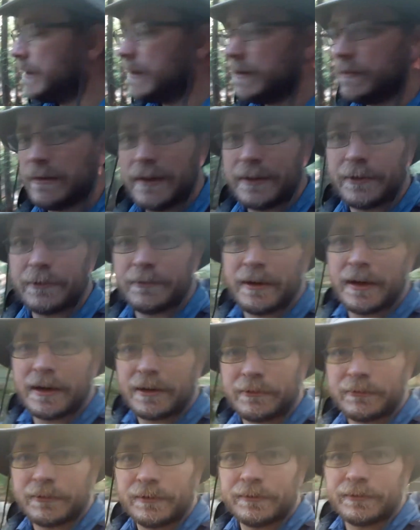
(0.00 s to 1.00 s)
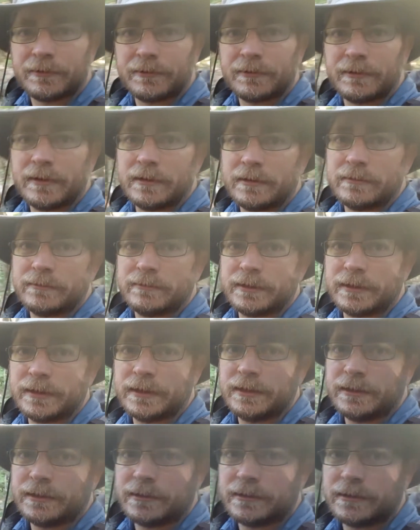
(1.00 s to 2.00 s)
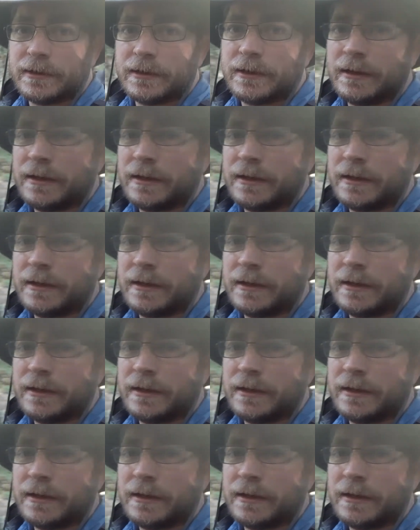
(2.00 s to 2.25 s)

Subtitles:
Now we got the Rattle River right over here.